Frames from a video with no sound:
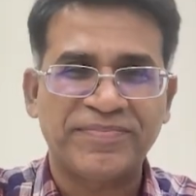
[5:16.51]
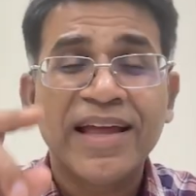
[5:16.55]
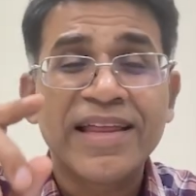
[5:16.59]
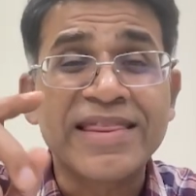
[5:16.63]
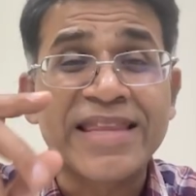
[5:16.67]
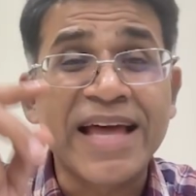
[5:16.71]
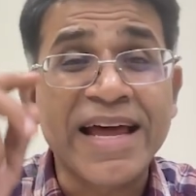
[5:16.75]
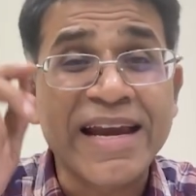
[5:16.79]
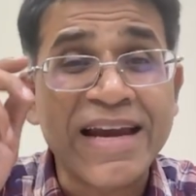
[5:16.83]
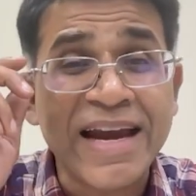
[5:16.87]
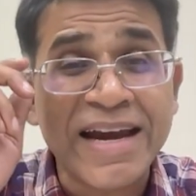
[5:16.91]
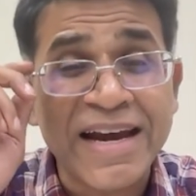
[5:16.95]

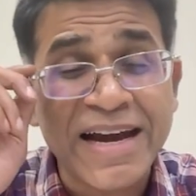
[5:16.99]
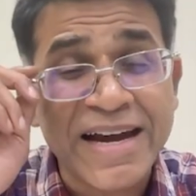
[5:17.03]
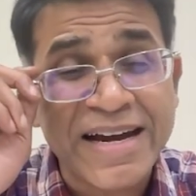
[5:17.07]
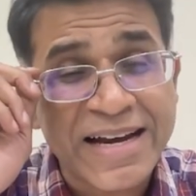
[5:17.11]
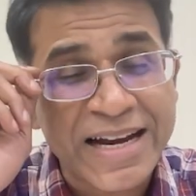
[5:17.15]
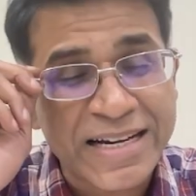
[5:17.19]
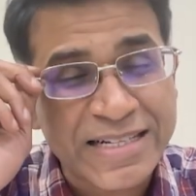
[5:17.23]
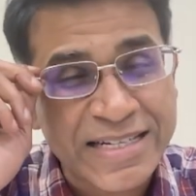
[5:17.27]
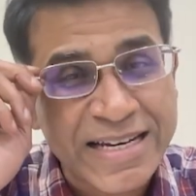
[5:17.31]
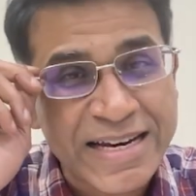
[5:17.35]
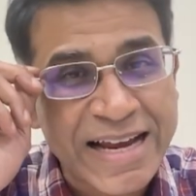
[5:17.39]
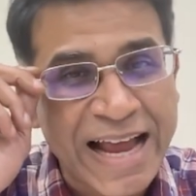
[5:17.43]
Then an
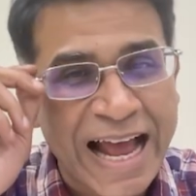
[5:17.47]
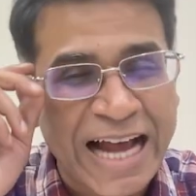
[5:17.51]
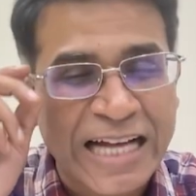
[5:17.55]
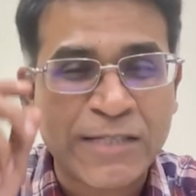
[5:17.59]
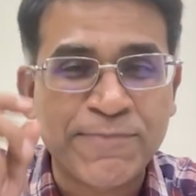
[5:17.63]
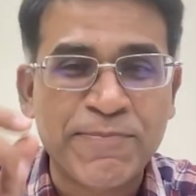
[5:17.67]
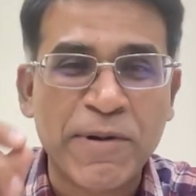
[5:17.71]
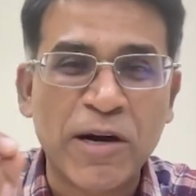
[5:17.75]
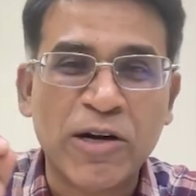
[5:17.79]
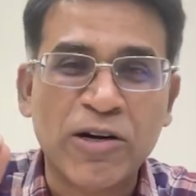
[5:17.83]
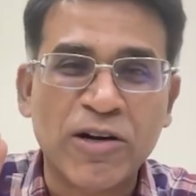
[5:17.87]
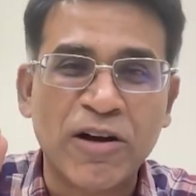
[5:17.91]
interesting
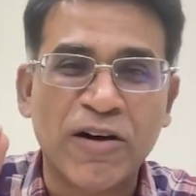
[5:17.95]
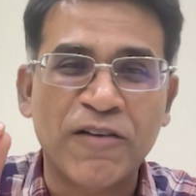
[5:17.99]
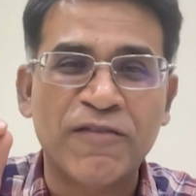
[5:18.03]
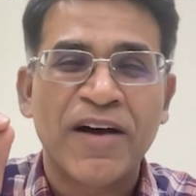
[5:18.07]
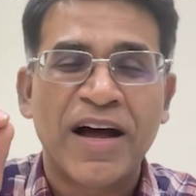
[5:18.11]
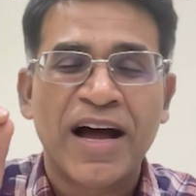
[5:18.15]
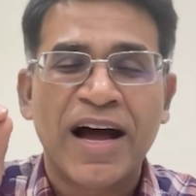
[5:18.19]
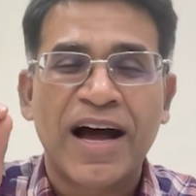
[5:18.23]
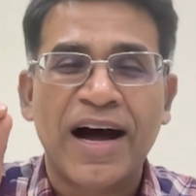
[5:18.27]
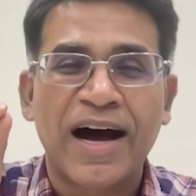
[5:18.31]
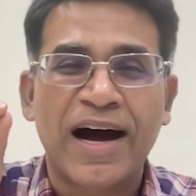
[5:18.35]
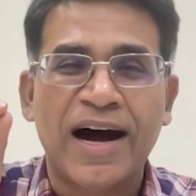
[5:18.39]
aspect
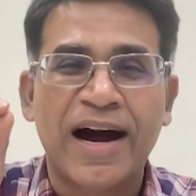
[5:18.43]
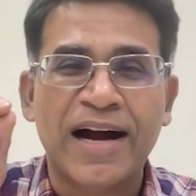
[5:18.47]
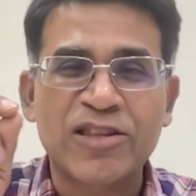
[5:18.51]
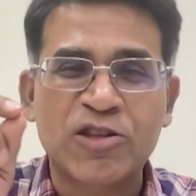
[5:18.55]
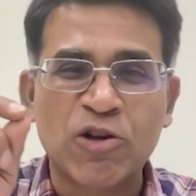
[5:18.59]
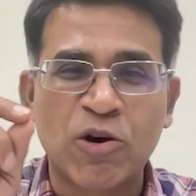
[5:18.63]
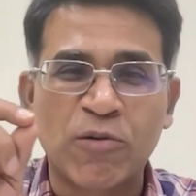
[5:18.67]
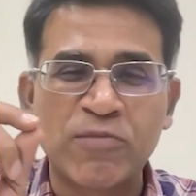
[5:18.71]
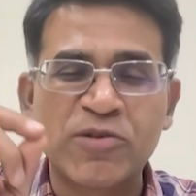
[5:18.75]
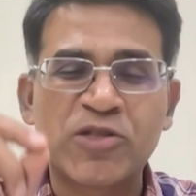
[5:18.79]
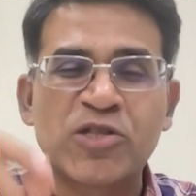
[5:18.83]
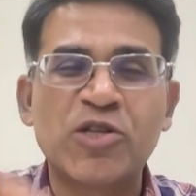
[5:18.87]
of
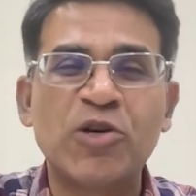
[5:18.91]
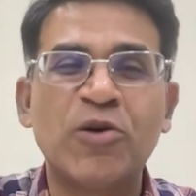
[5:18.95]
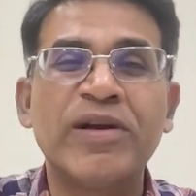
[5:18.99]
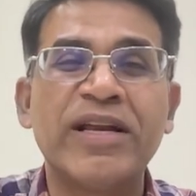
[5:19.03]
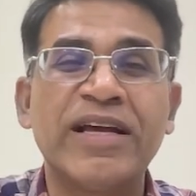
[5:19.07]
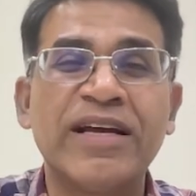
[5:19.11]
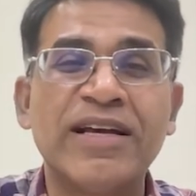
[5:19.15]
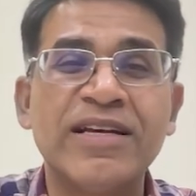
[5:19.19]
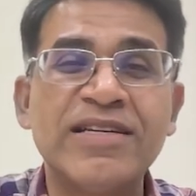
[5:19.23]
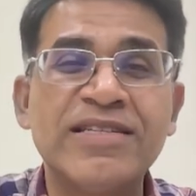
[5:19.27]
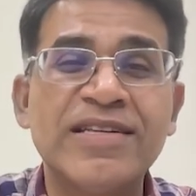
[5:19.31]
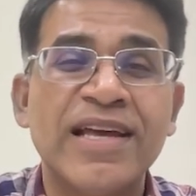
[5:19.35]
Arthur Holmes'
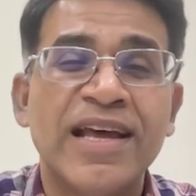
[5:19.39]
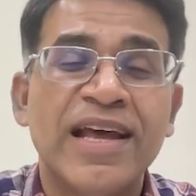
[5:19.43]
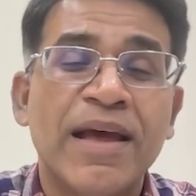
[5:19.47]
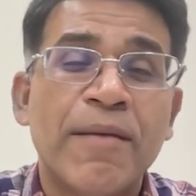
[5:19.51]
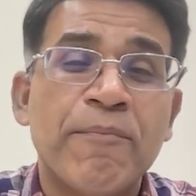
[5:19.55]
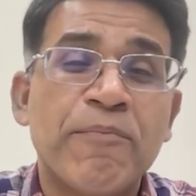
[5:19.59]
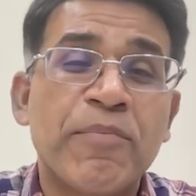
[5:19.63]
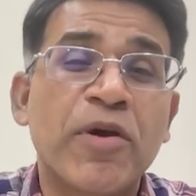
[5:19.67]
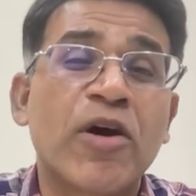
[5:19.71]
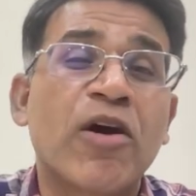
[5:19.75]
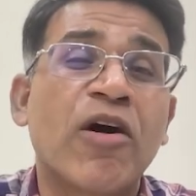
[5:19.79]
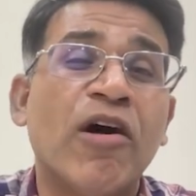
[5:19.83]
theory is
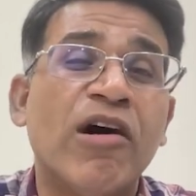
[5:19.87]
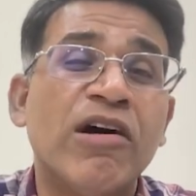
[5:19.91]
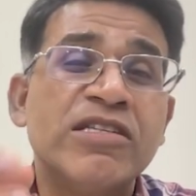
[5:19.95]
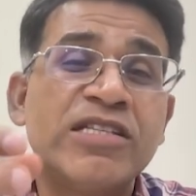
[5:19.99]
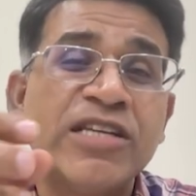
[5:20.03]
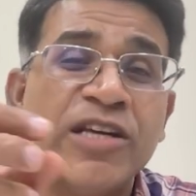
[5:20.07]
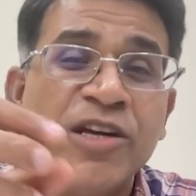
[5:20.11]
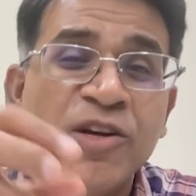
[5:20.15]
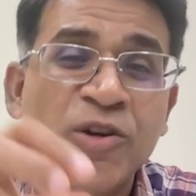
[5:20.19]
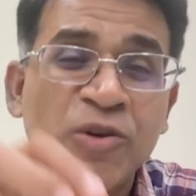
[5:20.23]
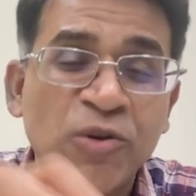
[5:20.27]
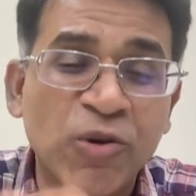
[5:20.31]

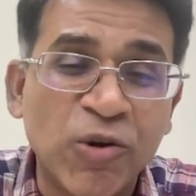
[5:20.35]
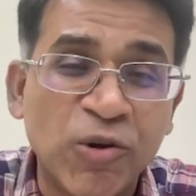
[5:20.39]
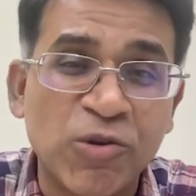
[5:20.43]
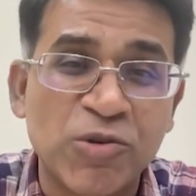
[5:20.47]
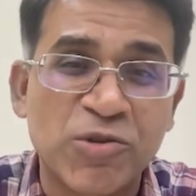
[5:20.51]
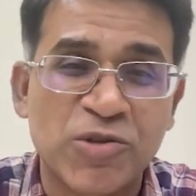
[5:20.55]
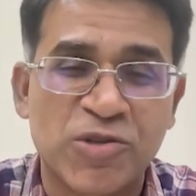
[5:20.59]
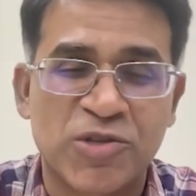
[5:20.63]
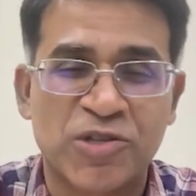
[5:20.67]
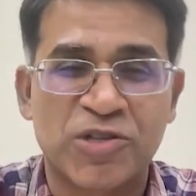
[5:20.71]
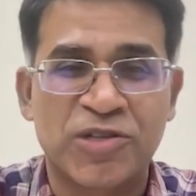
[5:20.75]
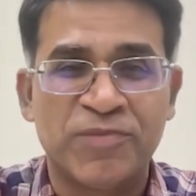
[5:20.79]
because he
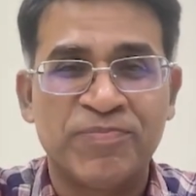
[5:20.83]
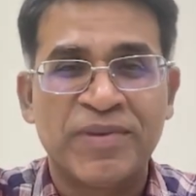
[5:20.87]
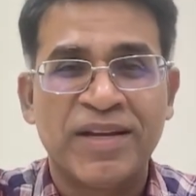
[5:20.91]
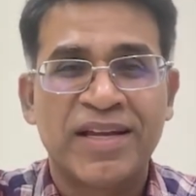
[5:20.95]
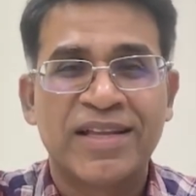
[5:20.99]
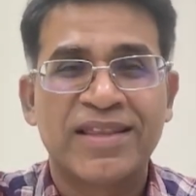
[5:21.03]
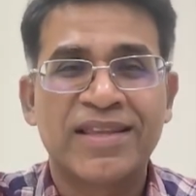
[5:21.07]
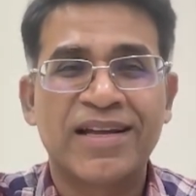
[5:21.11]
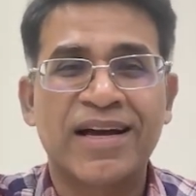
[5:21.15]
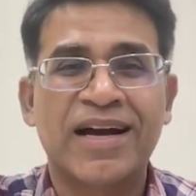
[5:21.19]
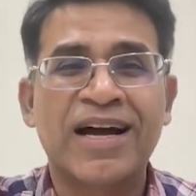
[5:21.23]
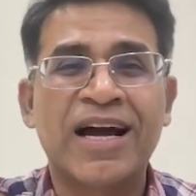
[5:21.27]
knows
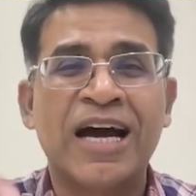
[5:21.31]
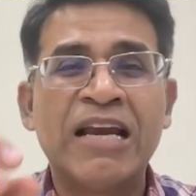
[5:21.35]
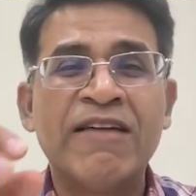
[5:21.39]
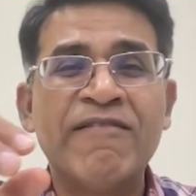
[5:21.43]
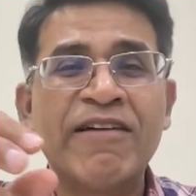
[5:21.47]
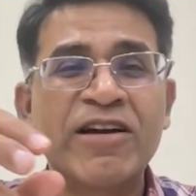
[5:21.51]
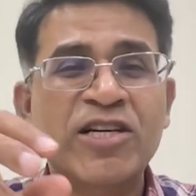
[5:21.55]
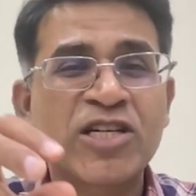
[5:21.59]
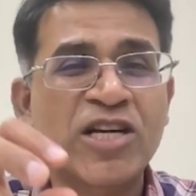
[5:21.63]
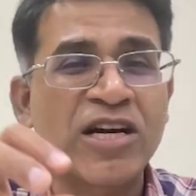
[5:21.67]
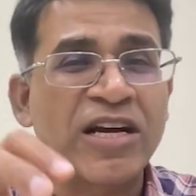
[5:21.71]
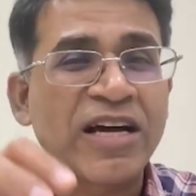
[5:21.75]
the
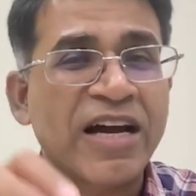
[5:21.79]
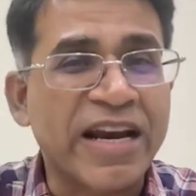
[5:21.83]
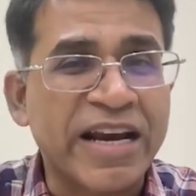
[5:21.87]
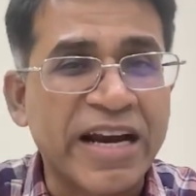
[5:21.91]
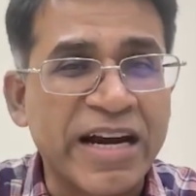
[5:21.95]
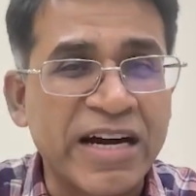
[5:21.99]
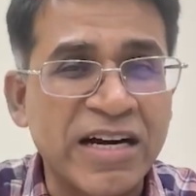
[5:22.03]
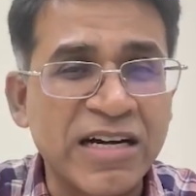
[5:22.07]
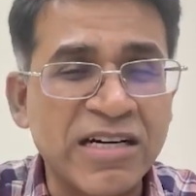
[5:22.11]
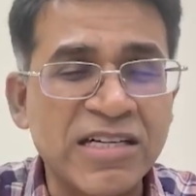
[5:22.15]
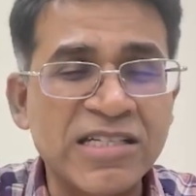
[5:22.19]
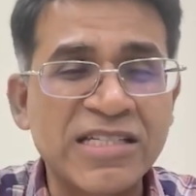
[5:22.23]
convection
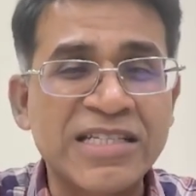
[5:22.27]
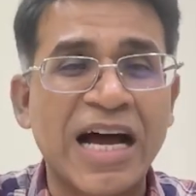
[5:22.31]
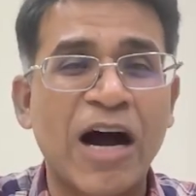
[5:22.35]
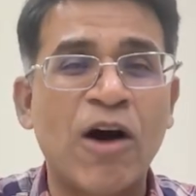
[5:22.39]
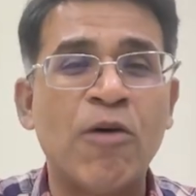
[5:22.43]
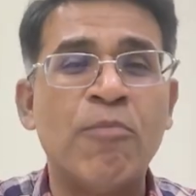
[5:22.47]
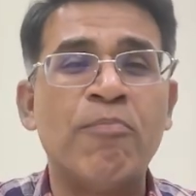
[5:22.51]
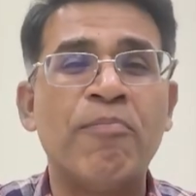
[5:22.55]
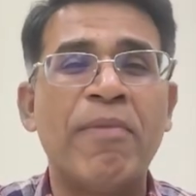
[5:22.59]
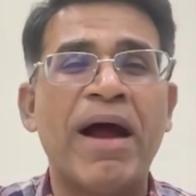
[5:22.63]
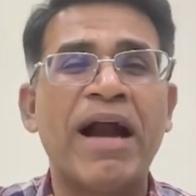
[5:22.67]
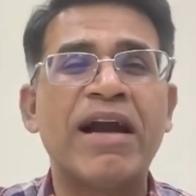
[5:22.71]
currents,
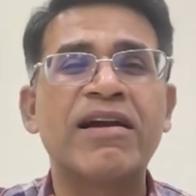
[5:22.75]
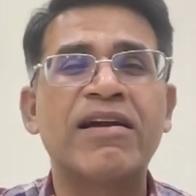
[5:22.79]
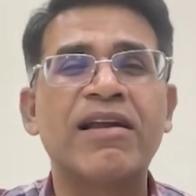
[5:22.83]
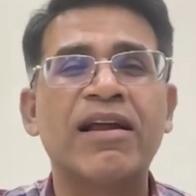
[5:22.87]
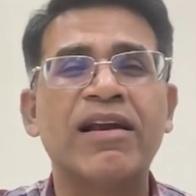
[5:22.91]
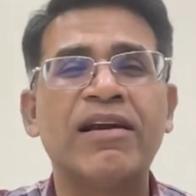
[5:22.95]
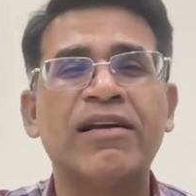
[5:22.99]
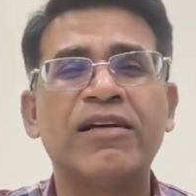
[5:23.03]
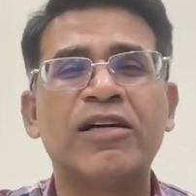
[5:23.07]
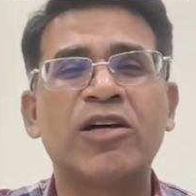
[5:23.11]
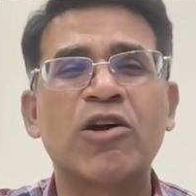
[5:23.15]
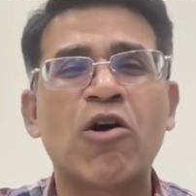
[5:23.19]
how
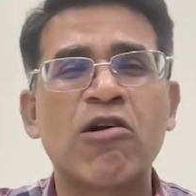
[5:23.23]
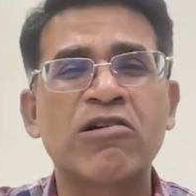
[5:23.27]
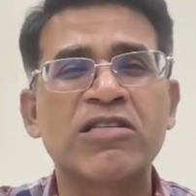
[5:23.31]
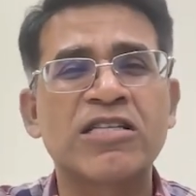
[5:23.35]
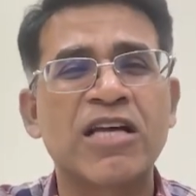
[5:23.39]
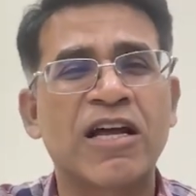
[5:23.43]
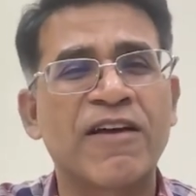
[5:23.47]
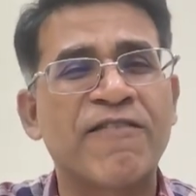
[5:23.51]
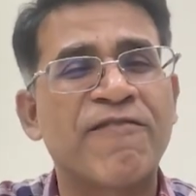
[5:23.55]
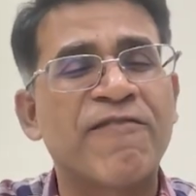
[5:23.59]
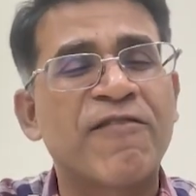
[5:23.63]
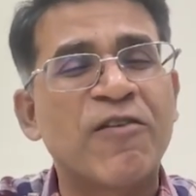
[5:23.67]
mantle
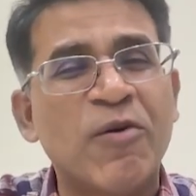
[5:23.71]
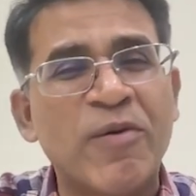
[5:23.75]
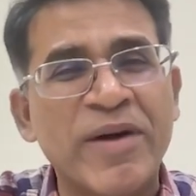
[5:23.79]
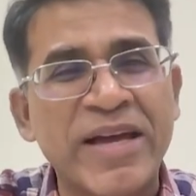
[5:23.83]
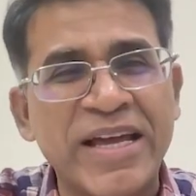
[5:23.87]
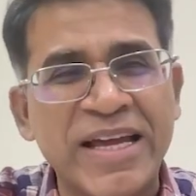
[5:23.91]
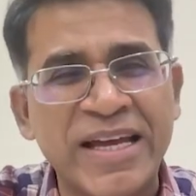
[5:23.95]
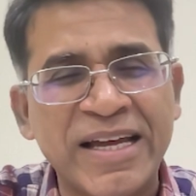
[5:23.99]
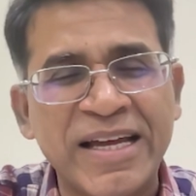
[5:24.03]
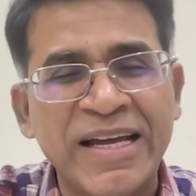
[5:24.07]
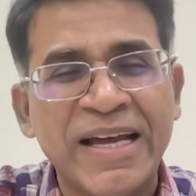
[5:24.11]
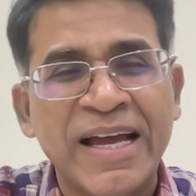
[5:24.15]
rocks are
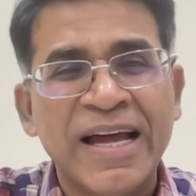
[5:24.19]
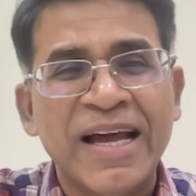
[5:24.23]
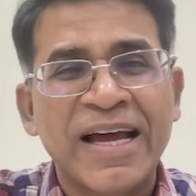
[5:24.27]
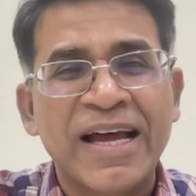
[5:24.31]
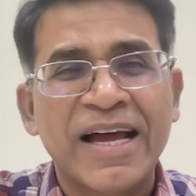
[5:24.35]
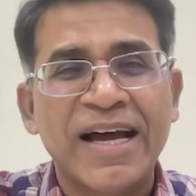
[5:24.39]
flowing,